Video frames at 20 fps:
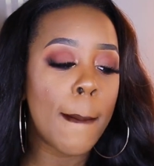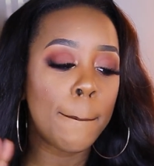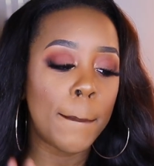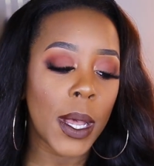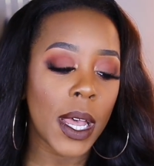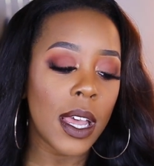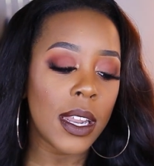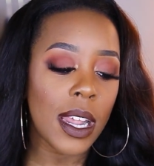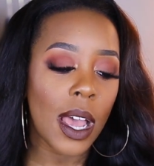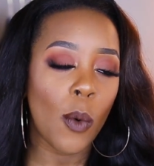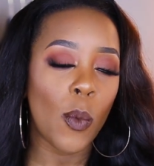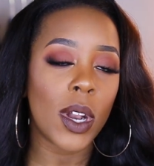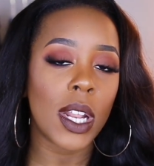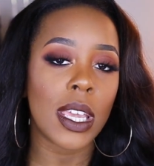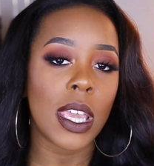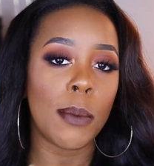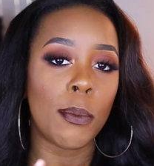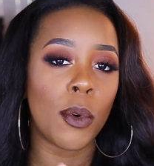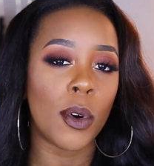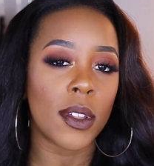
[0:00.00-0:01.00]
but I want to
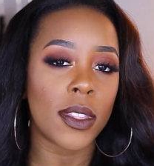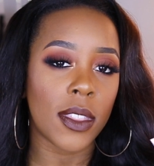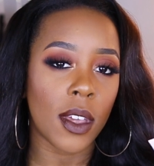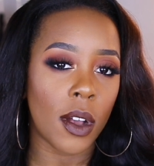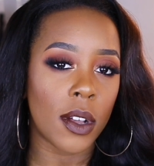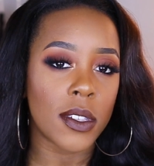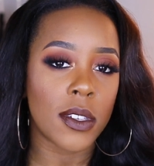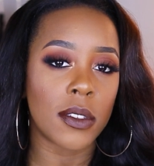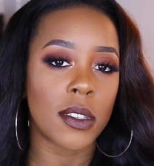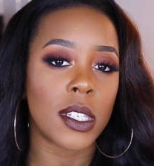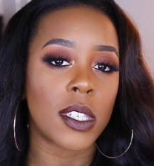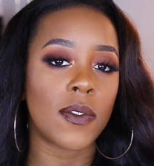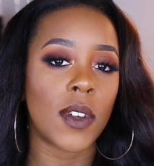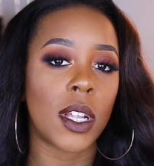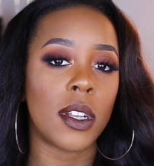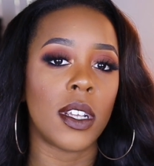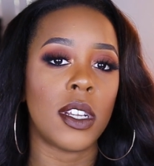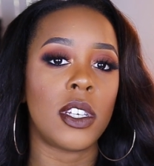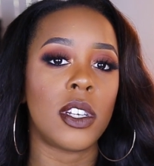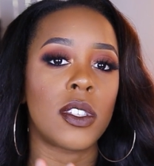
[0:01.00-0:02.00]
get more thoughts on this
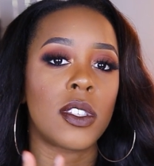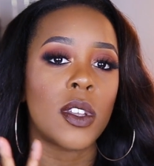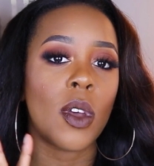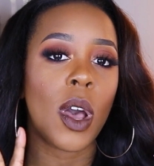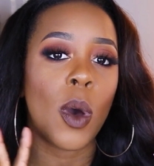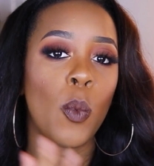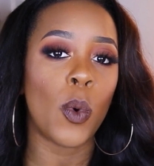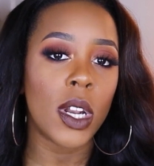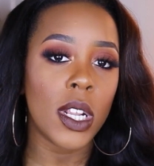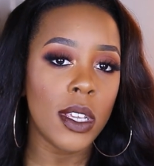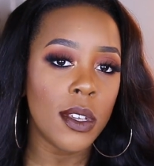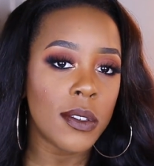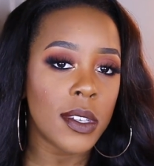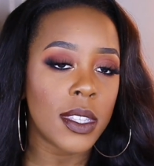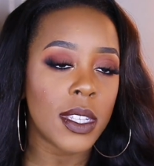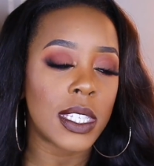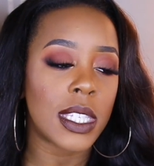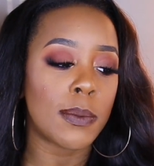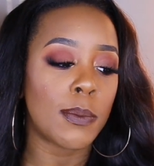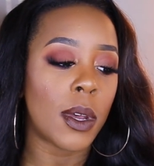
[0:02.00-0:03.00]
foundation. So I want to use
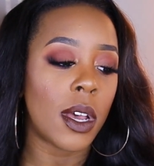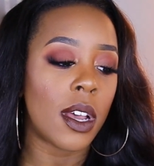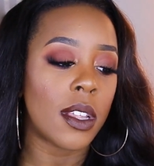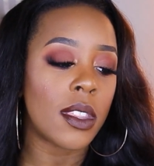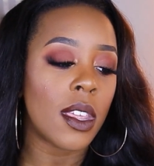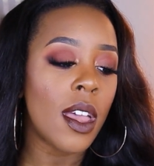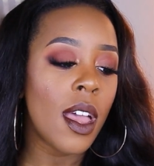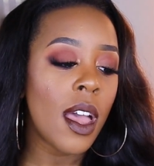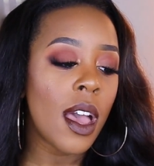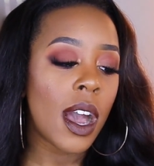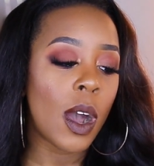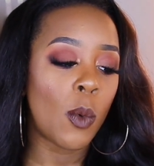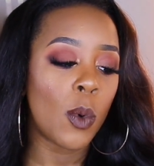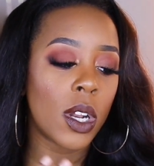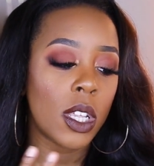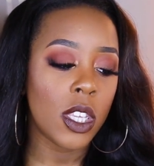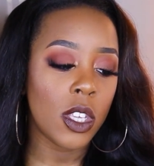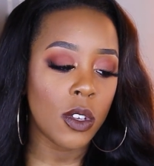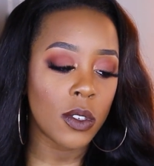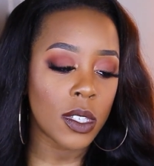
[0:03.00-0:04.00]
it this month month. I
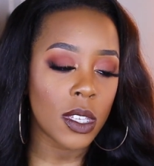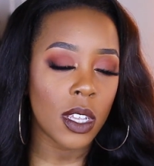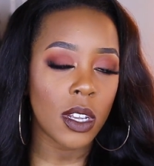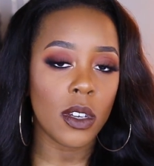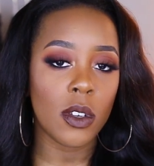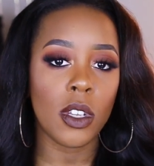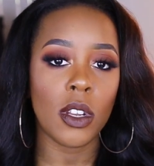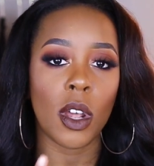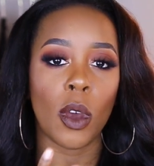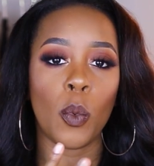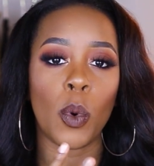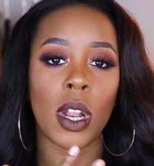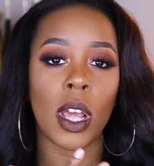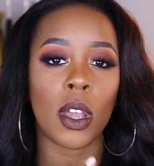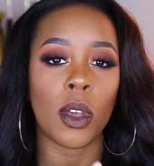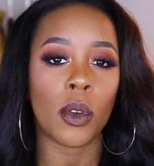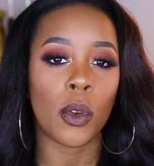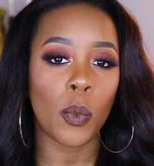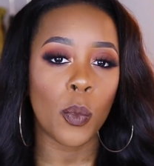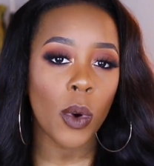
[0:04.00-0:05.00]
want to use it, you know, when I
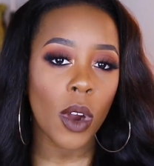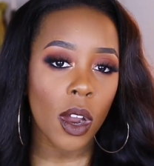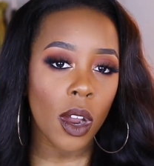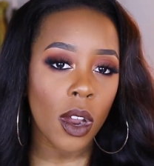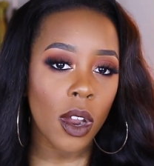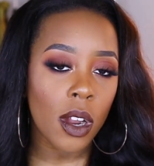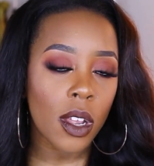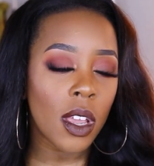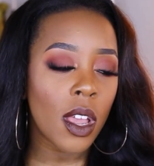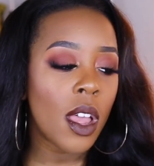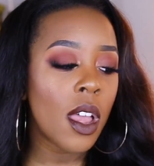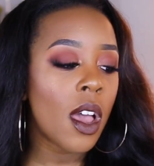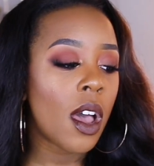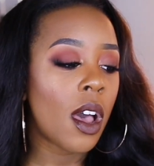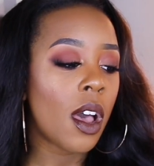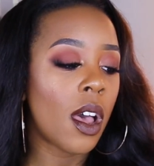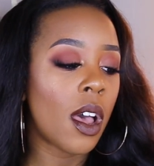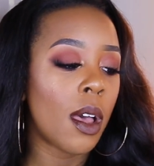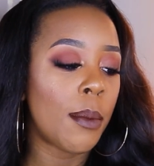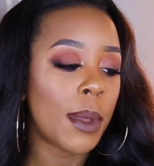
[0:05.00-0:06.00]
go to work.
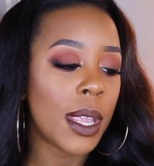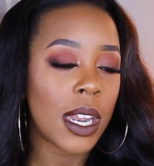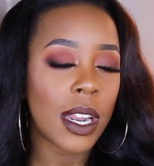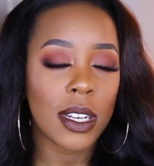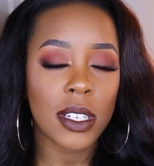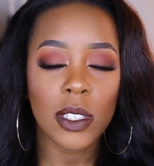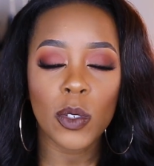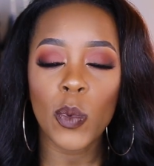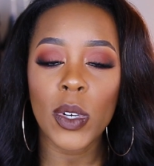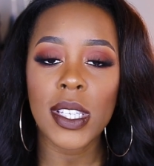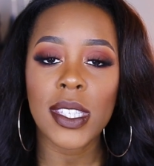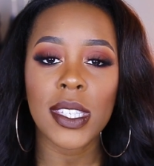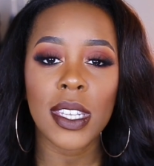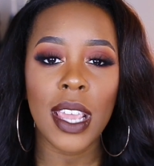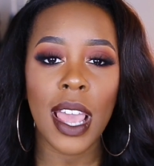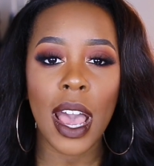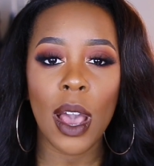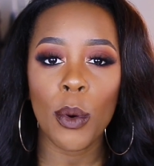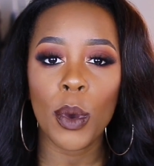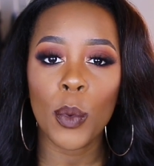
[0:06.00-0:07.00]
Um, and I just want to see
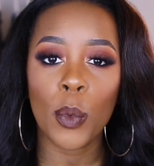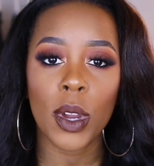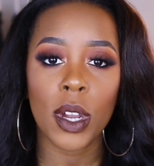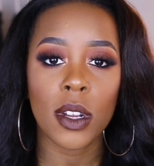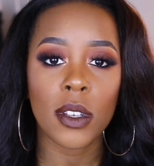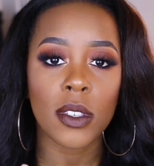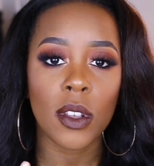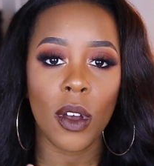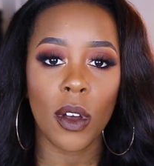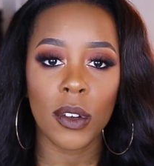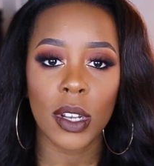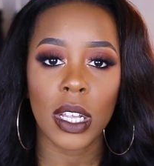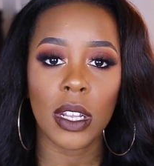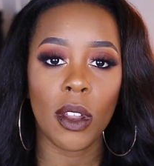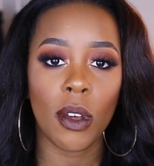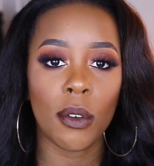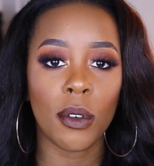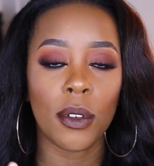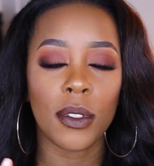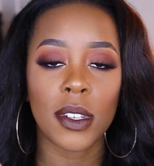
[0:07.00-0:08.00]
how it wears all day
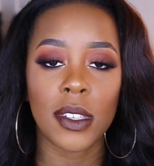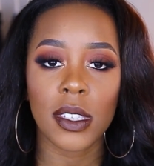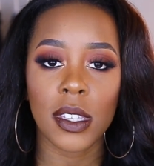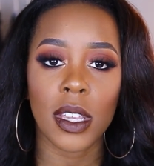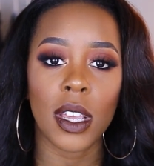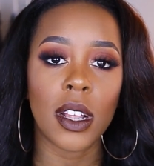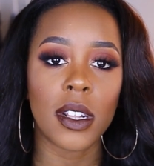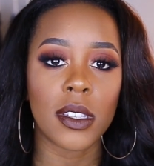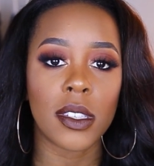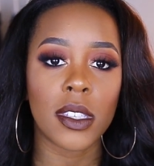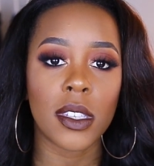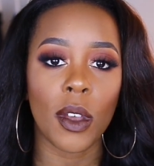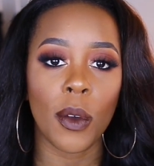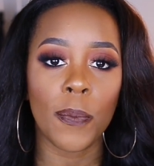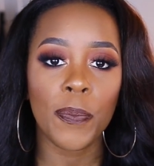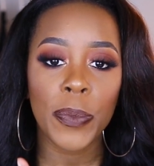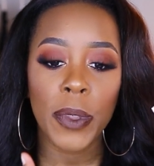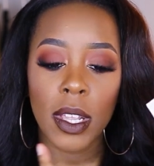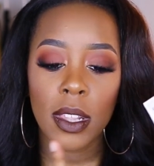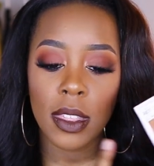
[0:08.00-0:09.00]
long on the skin.
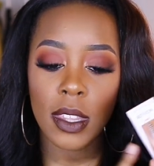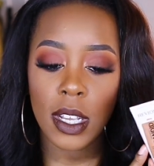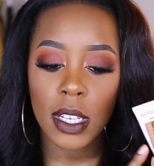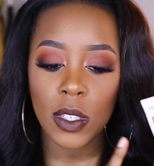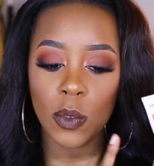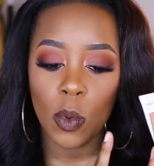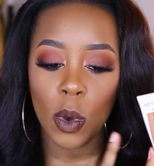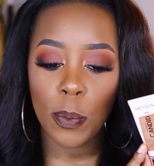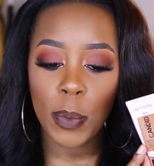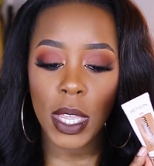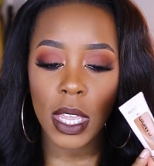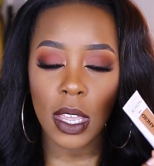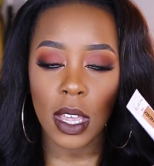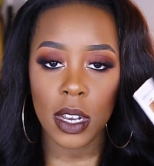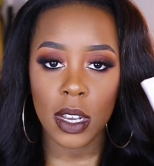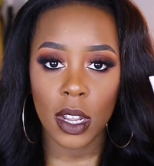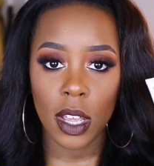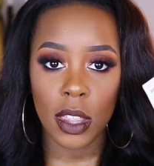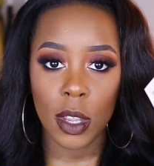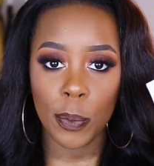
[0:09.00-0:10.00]
So this will be
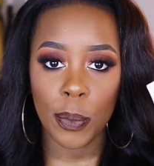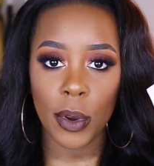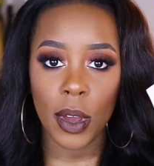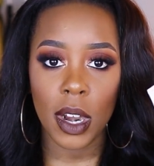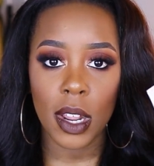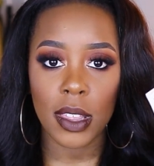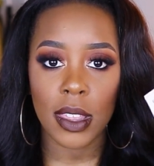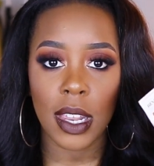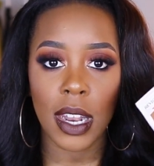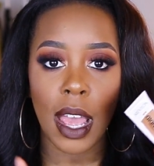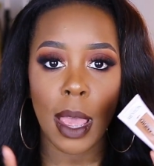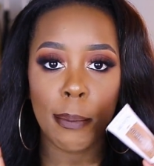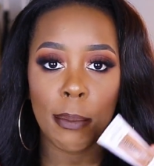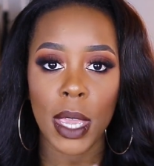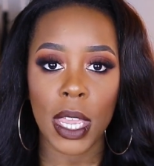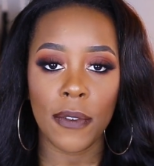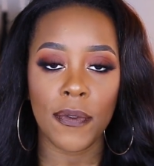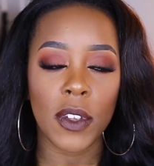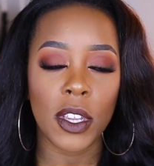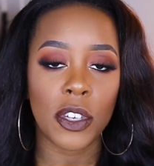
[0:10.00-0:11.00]
another product that I
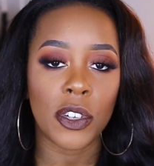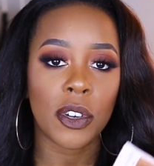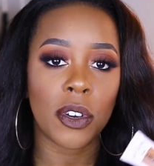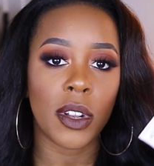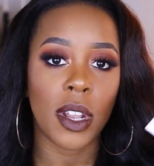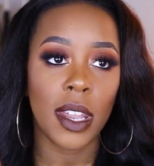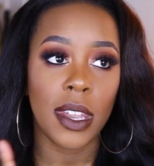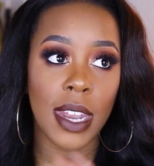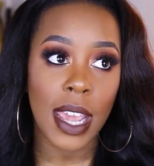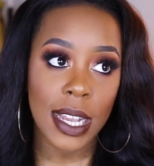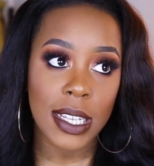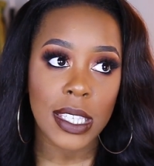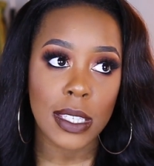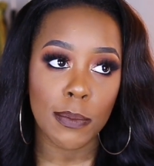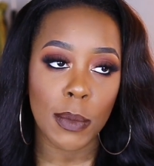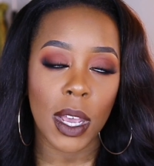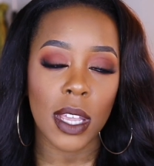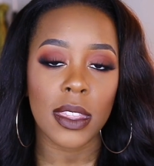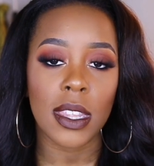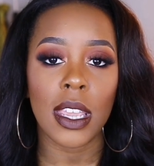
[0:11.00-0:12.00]
may feature next
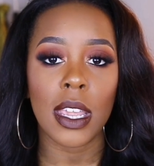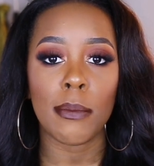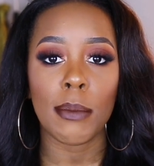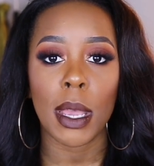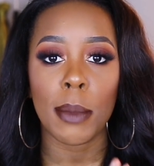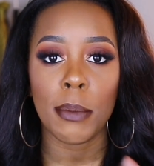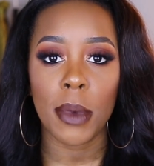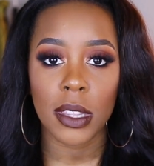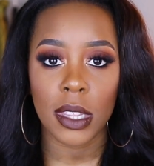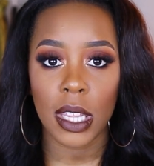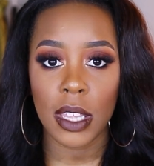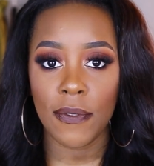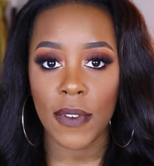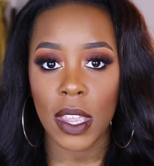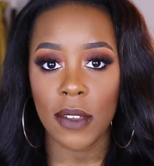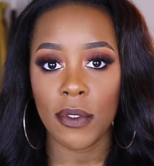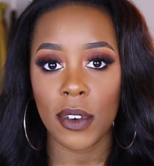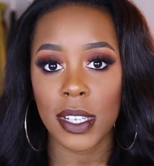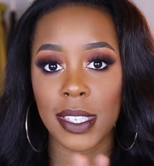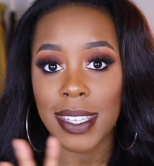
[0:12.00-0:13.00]
month in my monthly
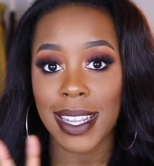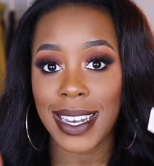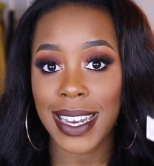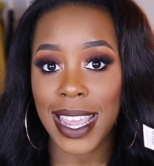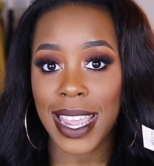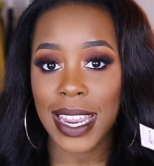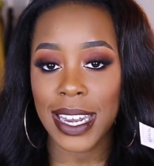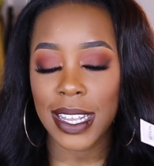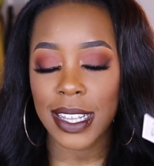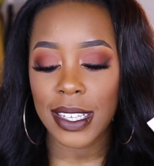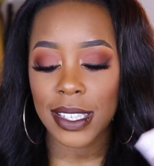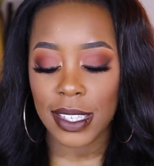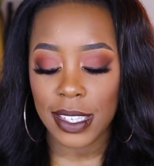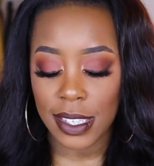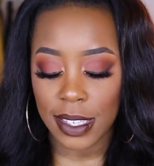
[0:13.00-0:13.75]
favorites and hate it.